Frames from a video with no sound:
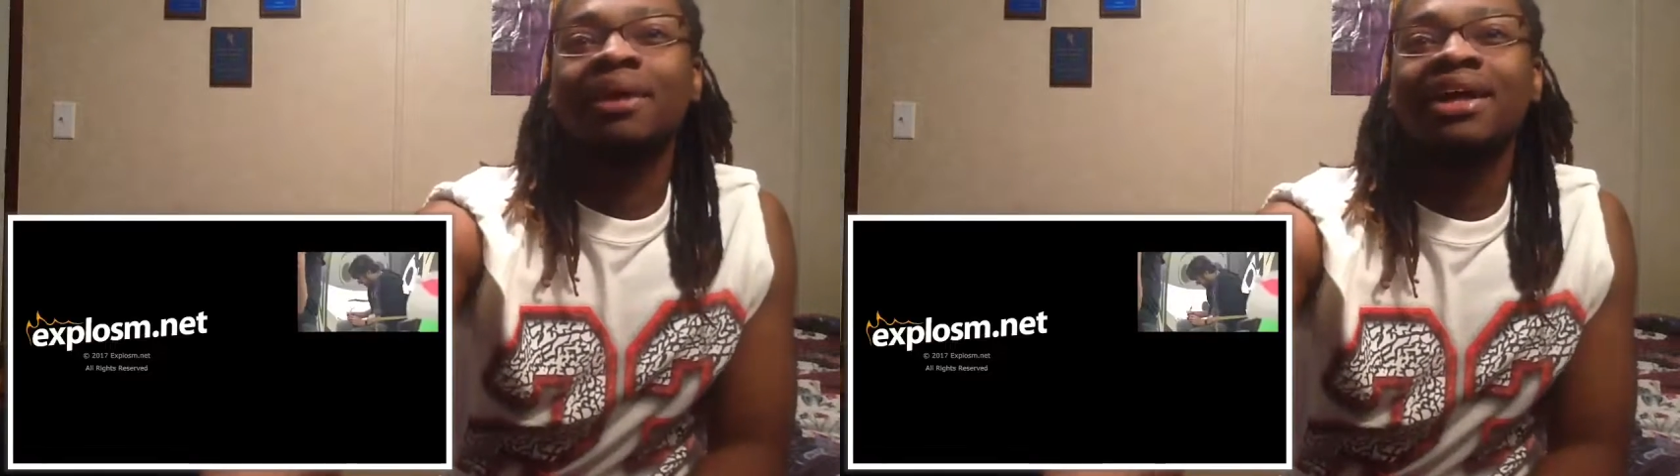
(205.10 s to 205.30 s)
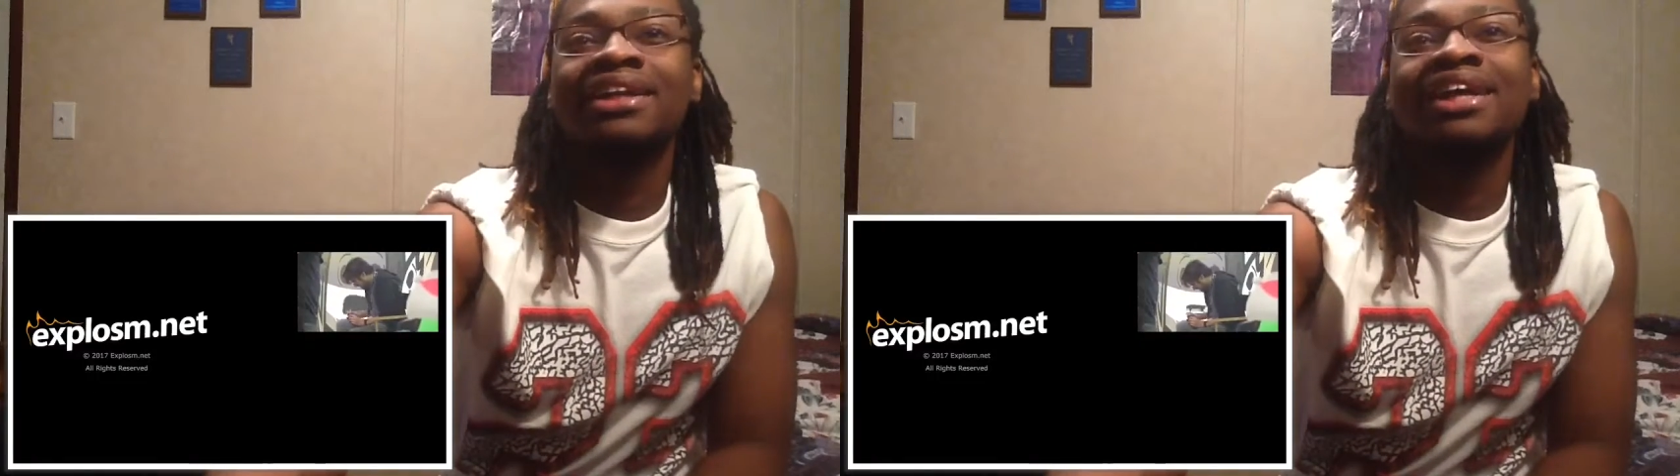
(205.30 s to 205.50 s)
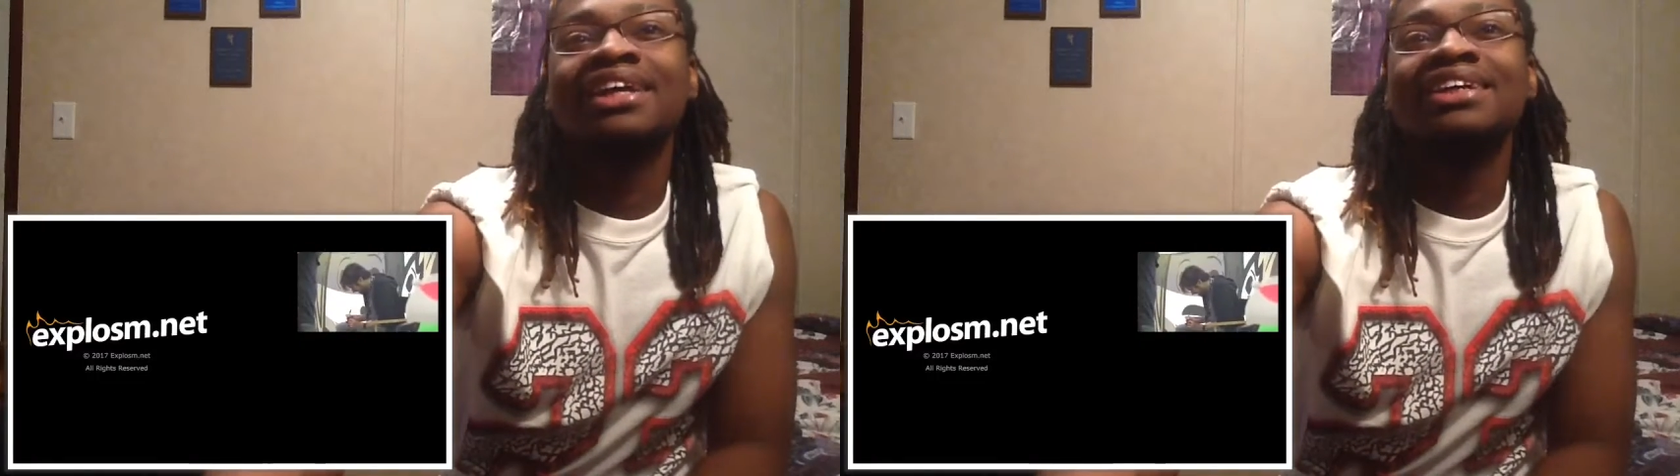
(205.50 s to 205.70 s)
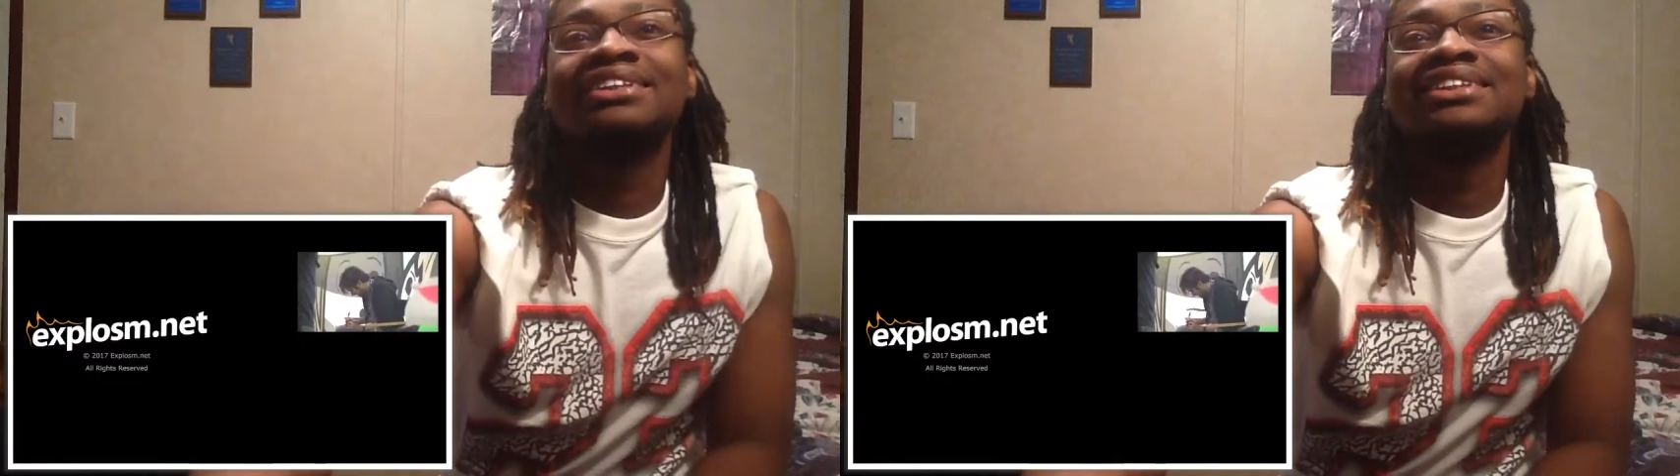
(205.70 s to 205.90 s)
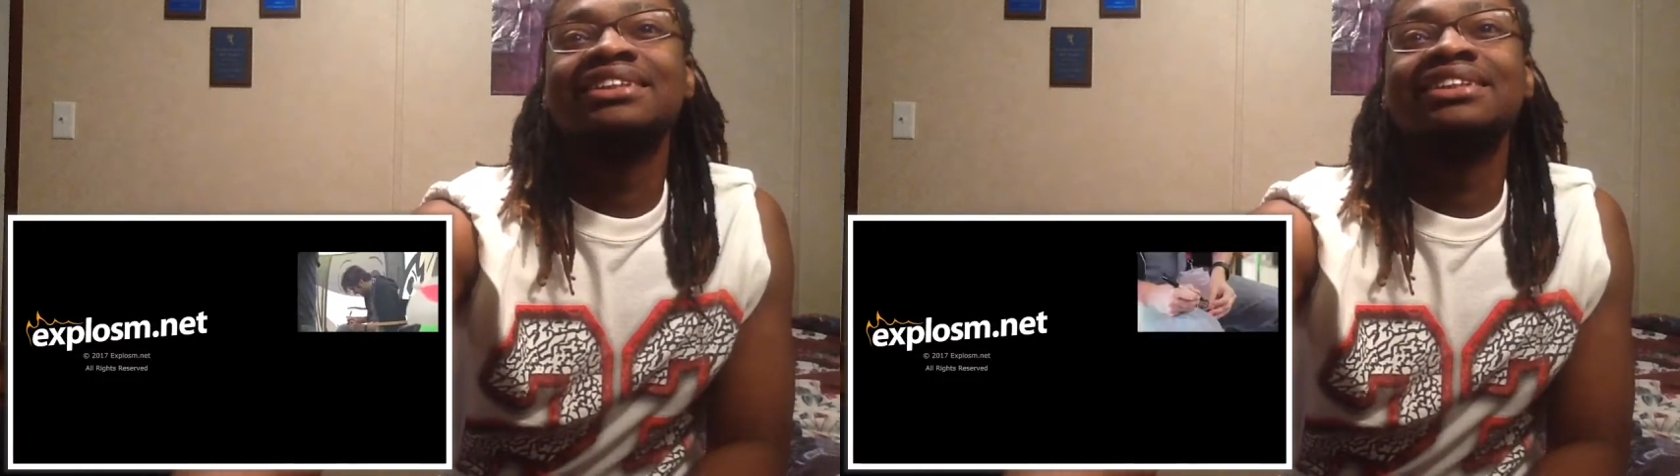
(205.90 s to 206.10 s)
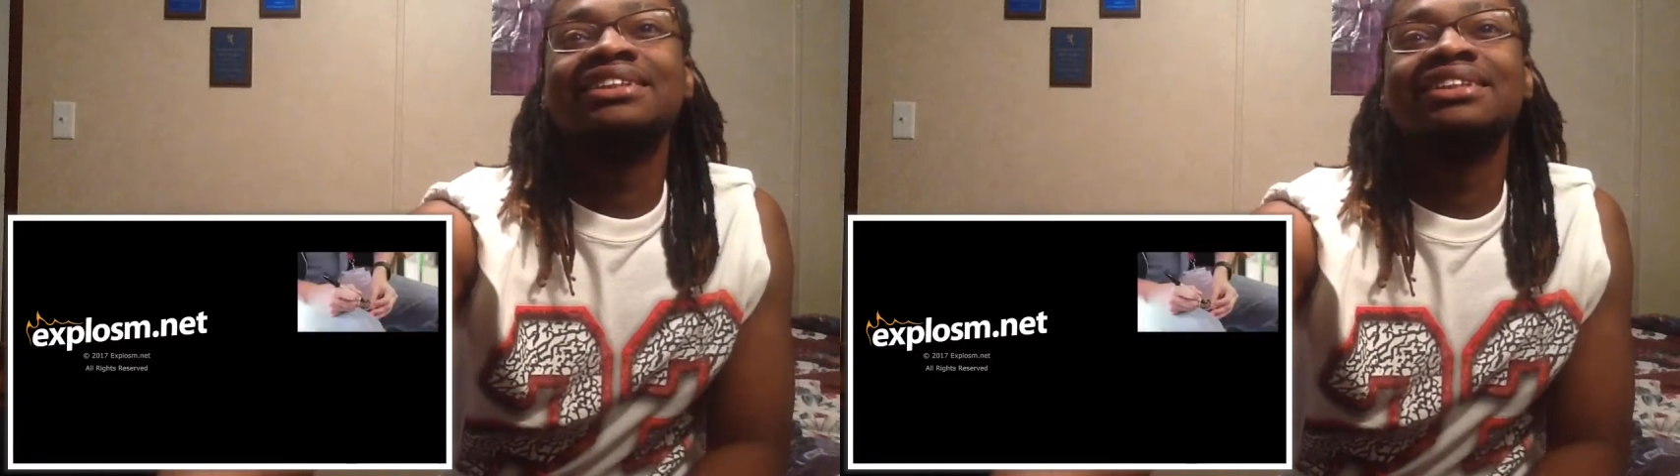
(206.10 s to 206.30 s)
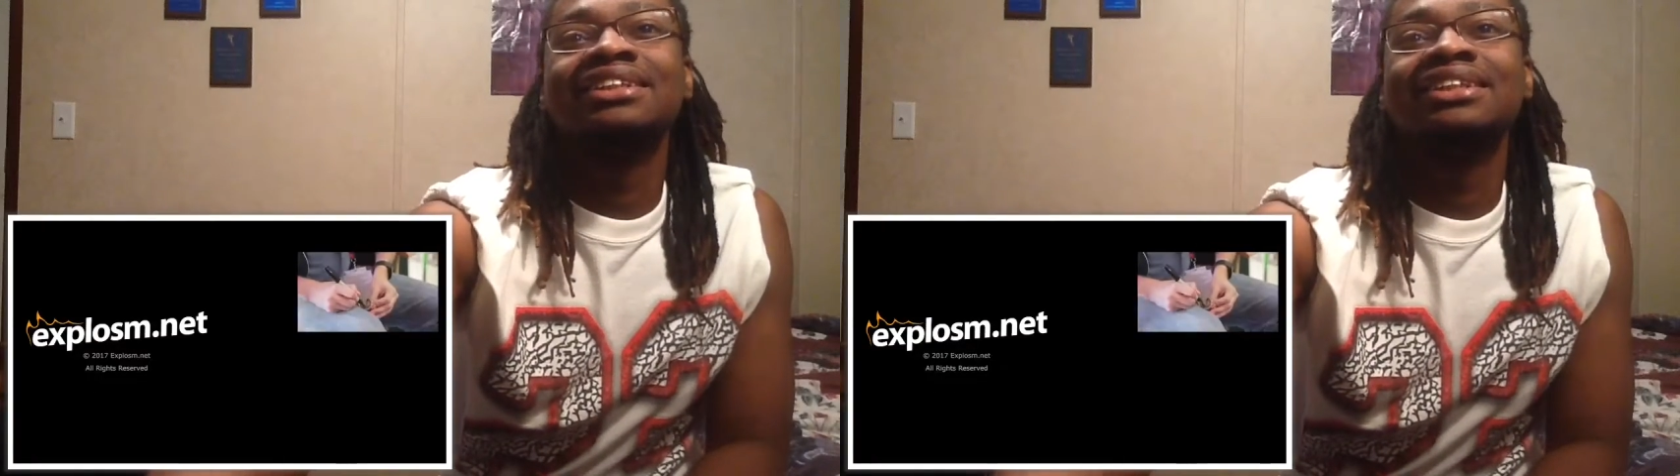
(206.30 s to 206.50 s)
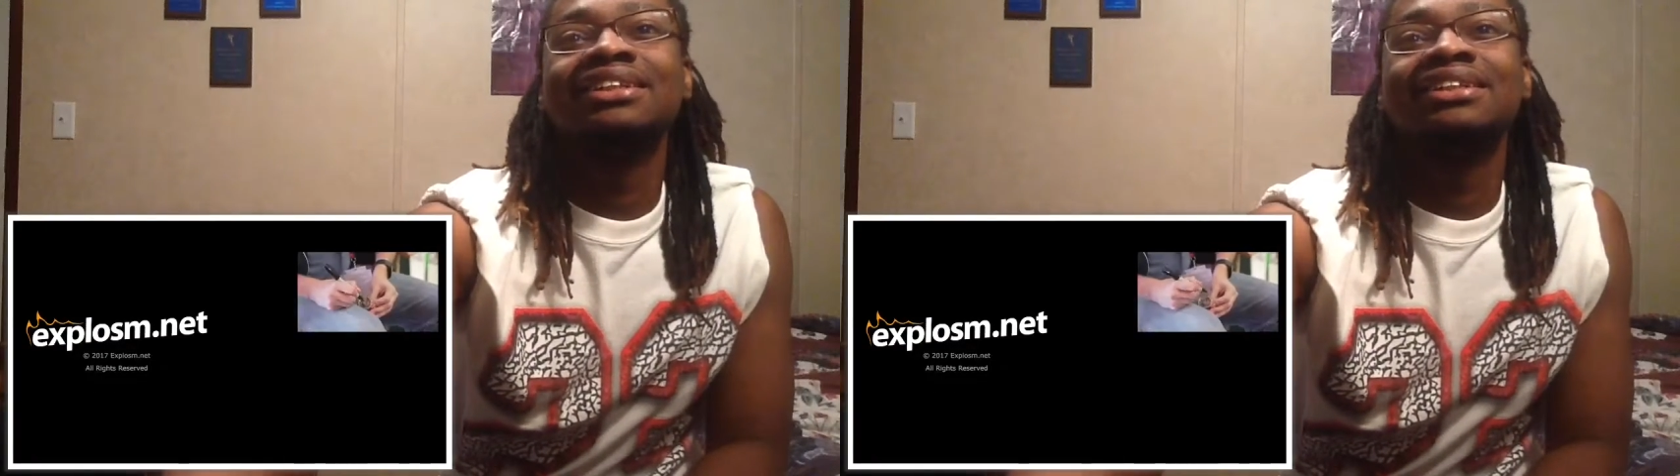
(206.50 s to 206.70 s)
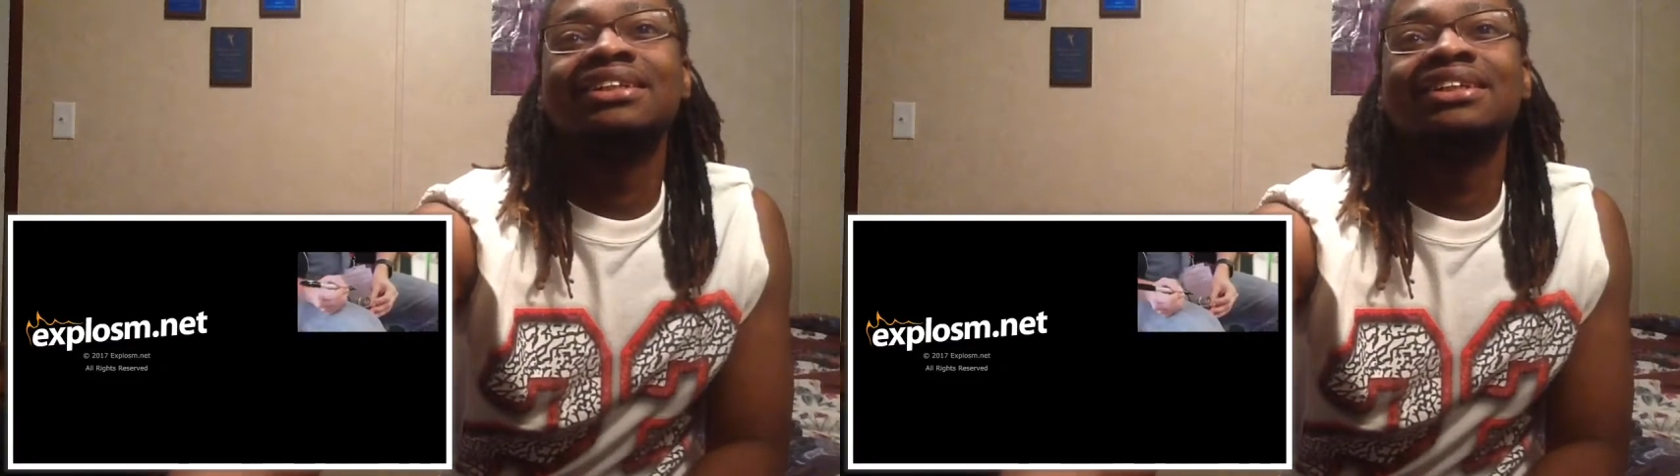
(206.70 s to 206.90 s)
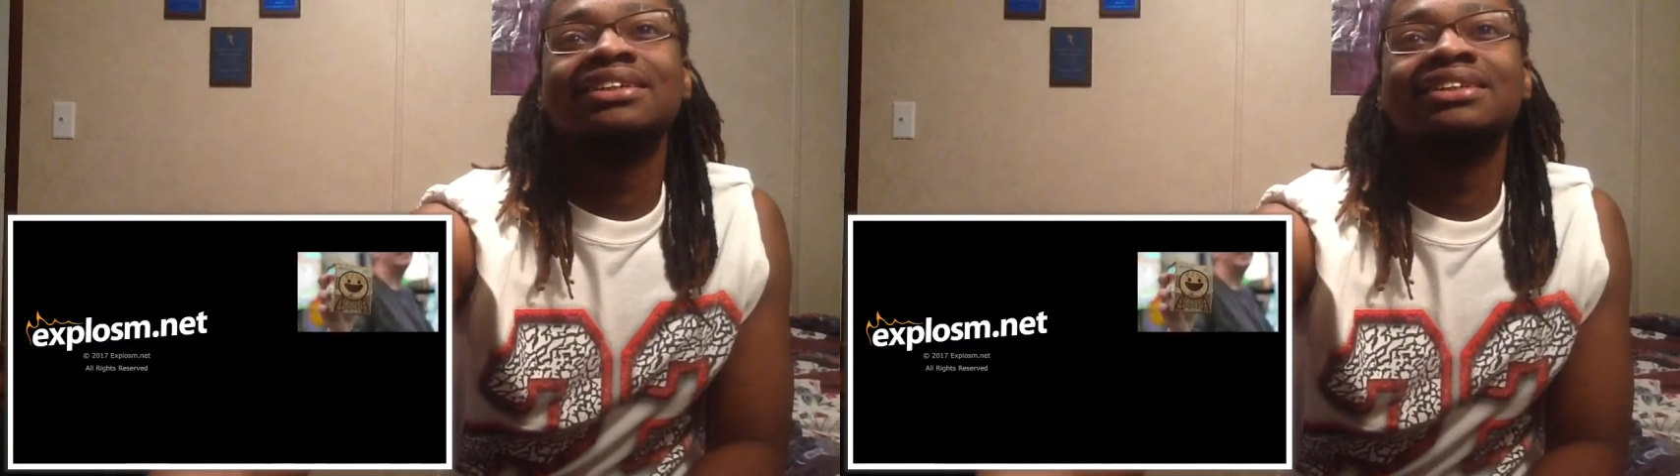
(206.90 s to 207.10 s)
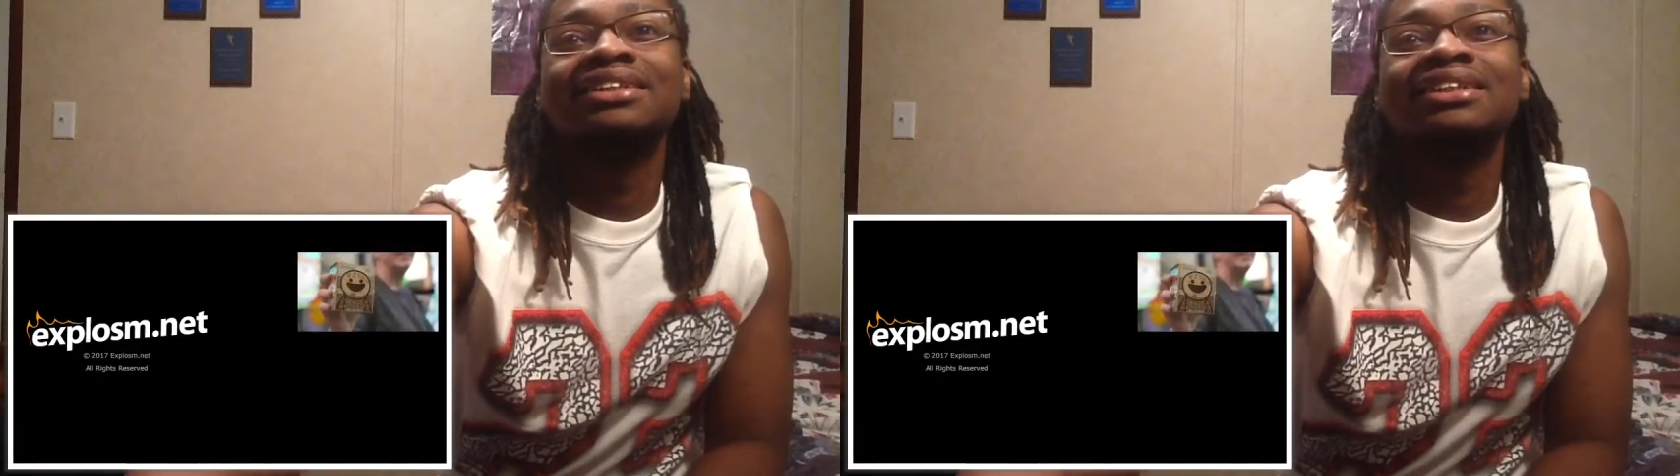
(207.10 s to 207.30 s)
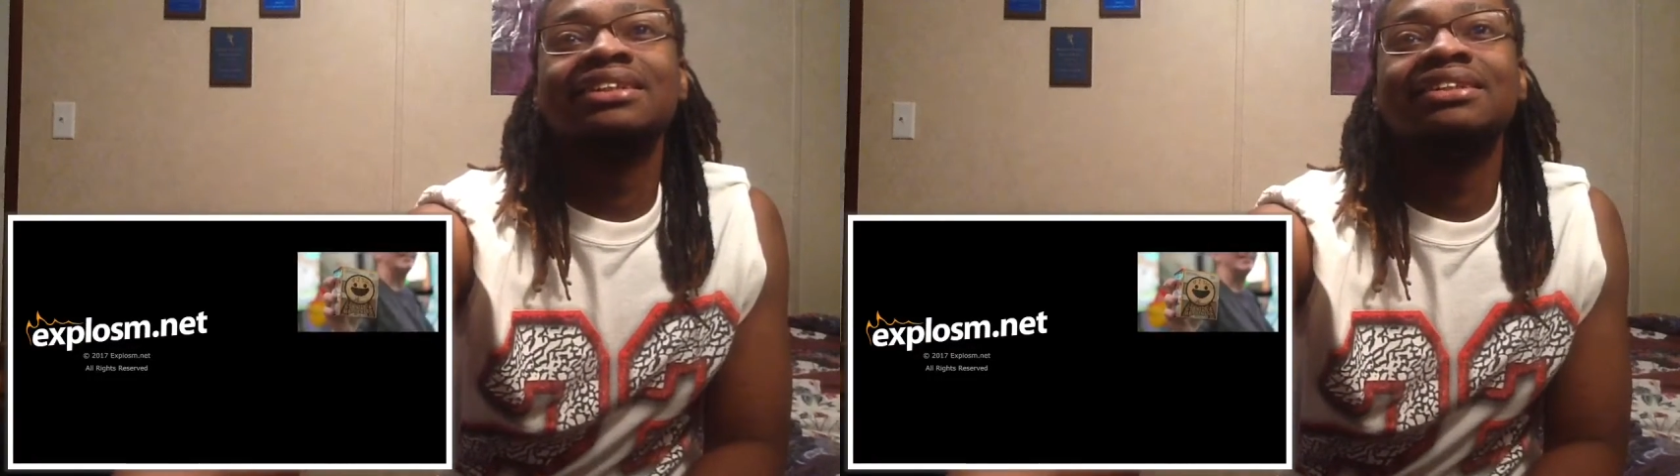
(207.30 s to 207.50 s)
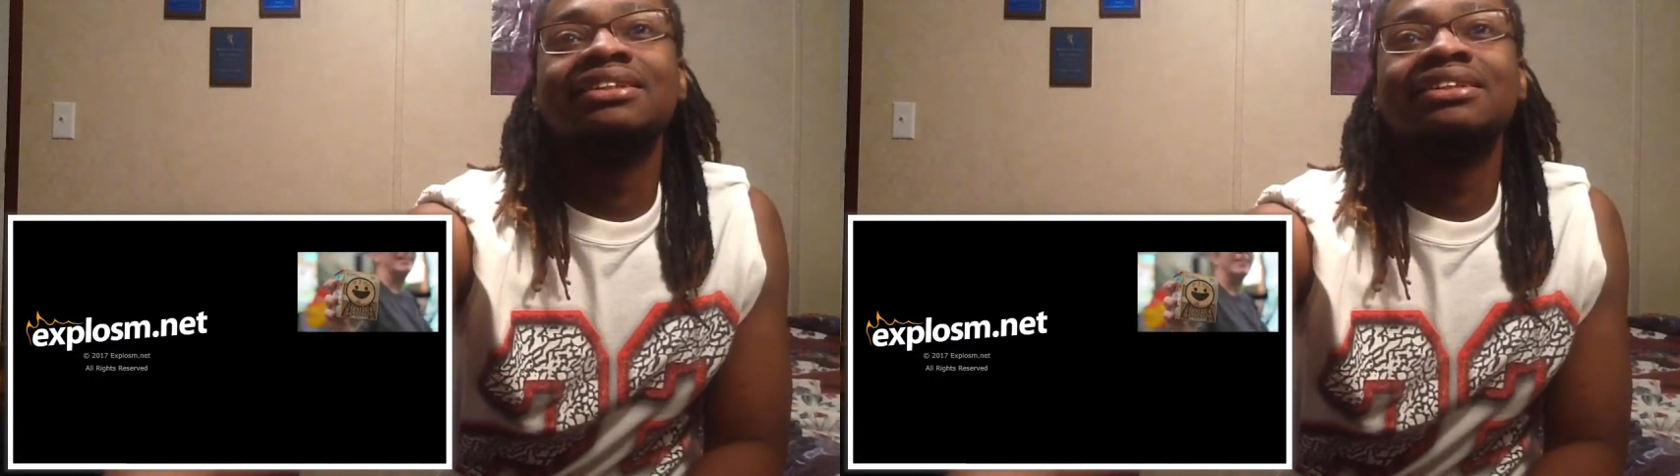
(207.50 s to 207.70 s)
I think that's it. Yeah, that's it.